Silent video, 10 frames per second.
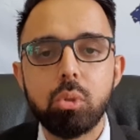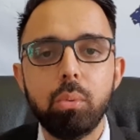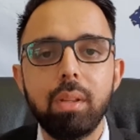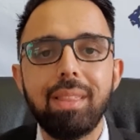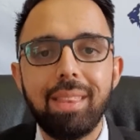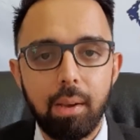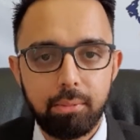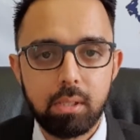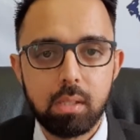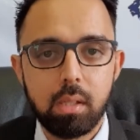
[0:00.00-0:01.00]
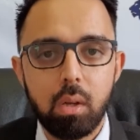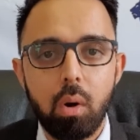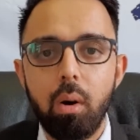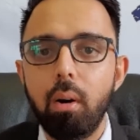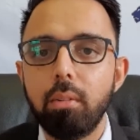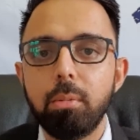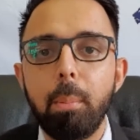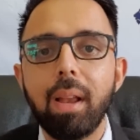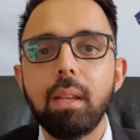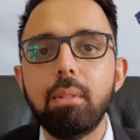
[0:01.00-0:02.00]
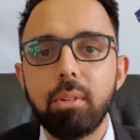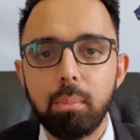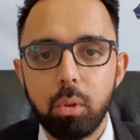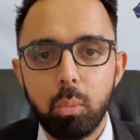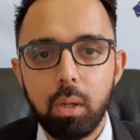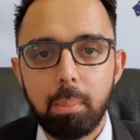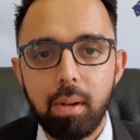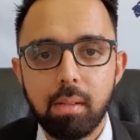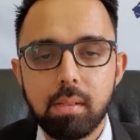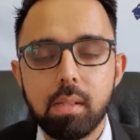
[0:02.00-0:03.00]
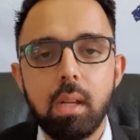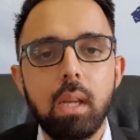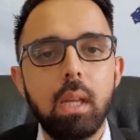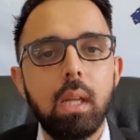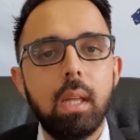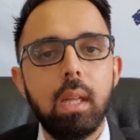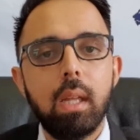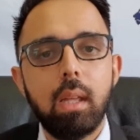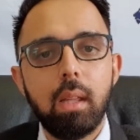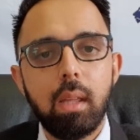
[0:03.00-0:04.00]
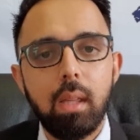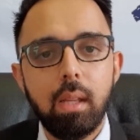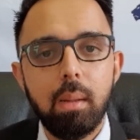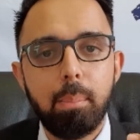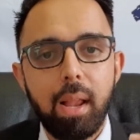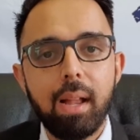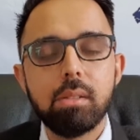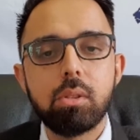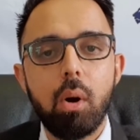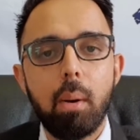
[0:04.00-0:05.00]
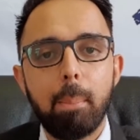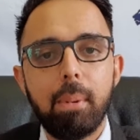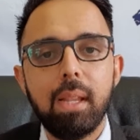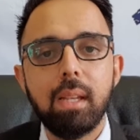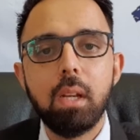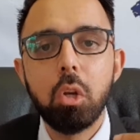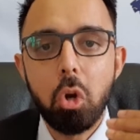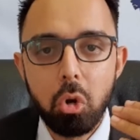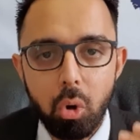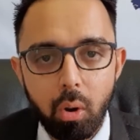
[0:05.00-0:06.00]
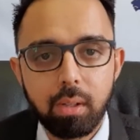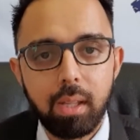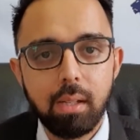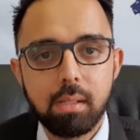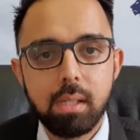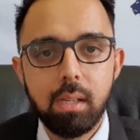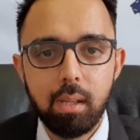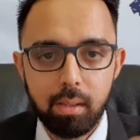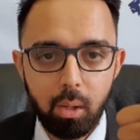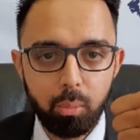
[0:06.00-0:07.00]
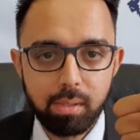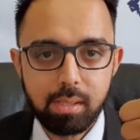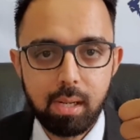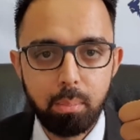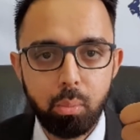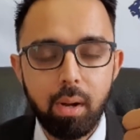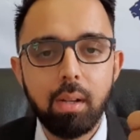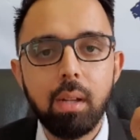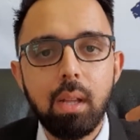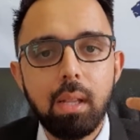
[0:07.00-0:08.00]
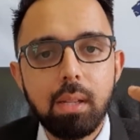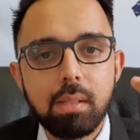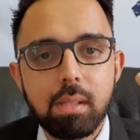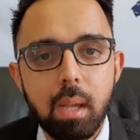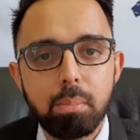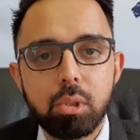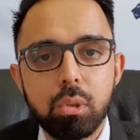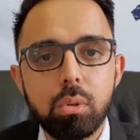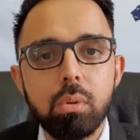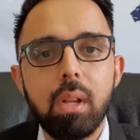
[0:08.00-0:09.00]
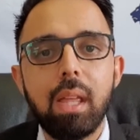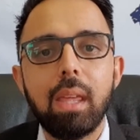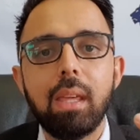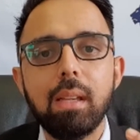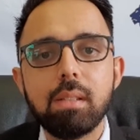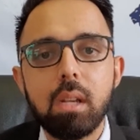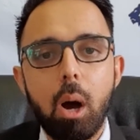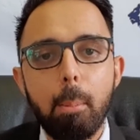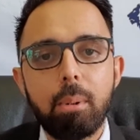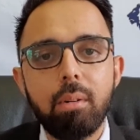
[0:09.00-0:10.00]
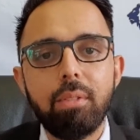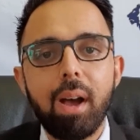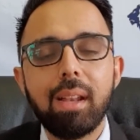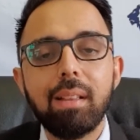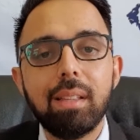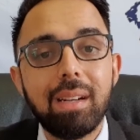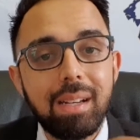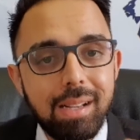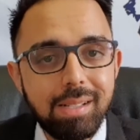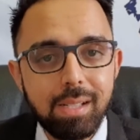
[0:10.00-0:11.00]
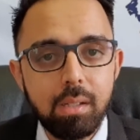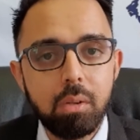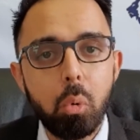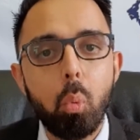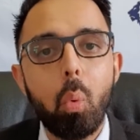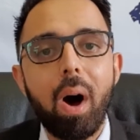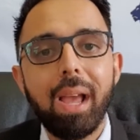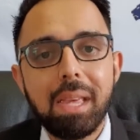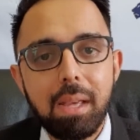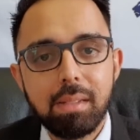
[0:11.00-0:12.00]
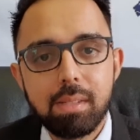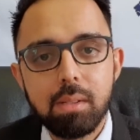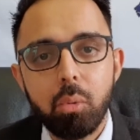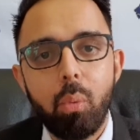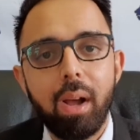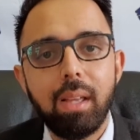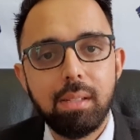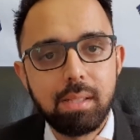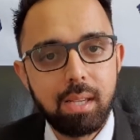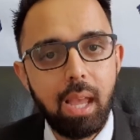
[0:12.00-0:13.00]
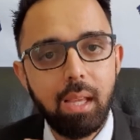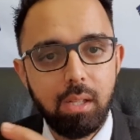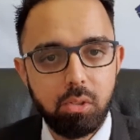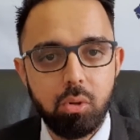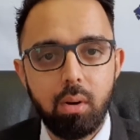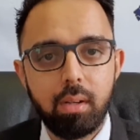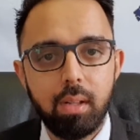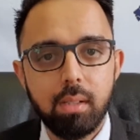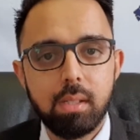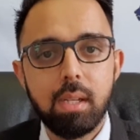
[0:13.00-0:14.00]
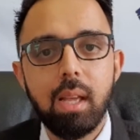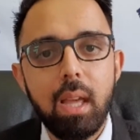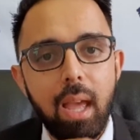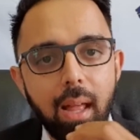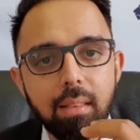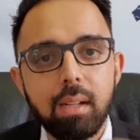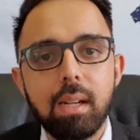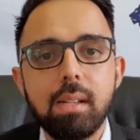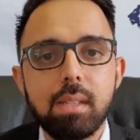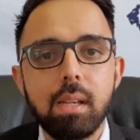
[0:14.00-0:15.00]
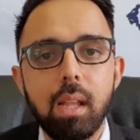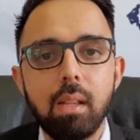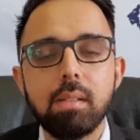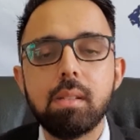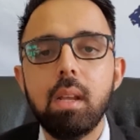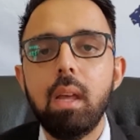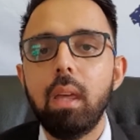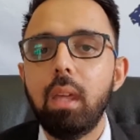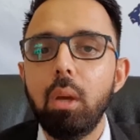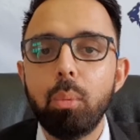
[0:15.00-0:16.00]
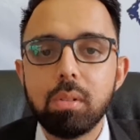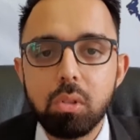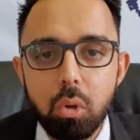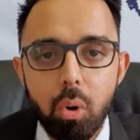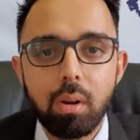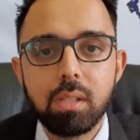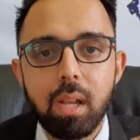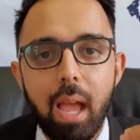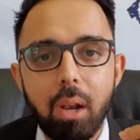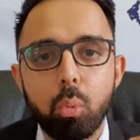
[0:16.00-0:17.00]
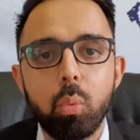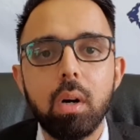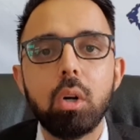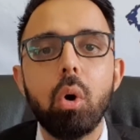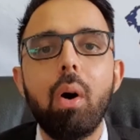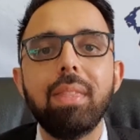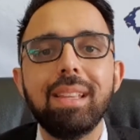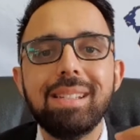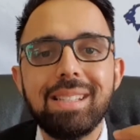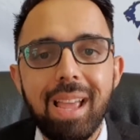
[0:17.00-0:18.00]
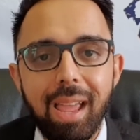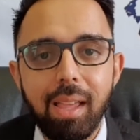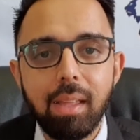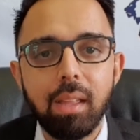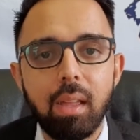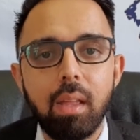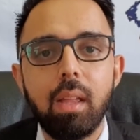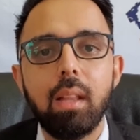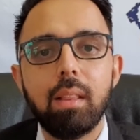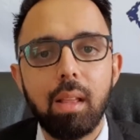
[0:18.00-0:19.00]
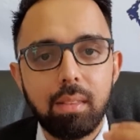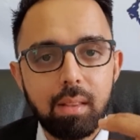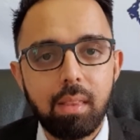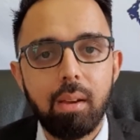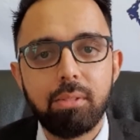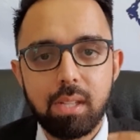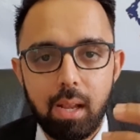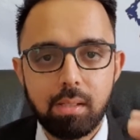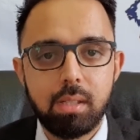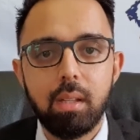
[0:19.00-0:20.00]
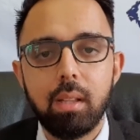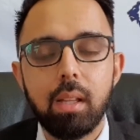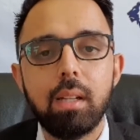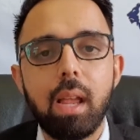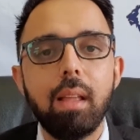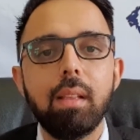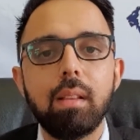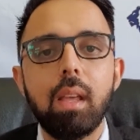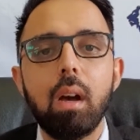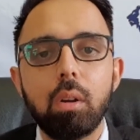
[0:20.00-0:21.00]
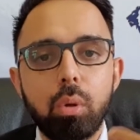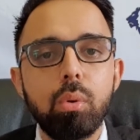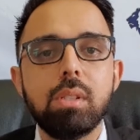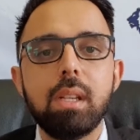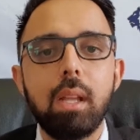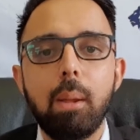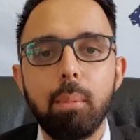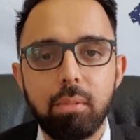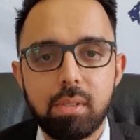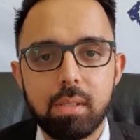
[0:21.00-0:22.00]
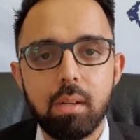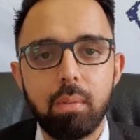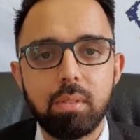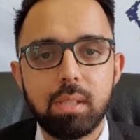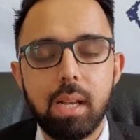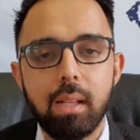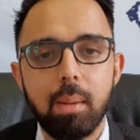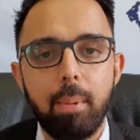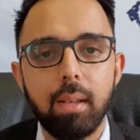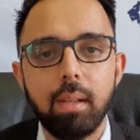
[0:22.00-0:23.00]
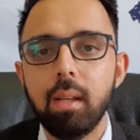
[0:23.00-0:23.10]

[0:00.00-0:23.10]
with theft of money from the workplace. He plans on pleading not guilty. That was step one. Step two, he is now providing the reason why he's saying he's not guilty. And the reason is he was not at work on the day that the day that they are accusing him of stealing the money.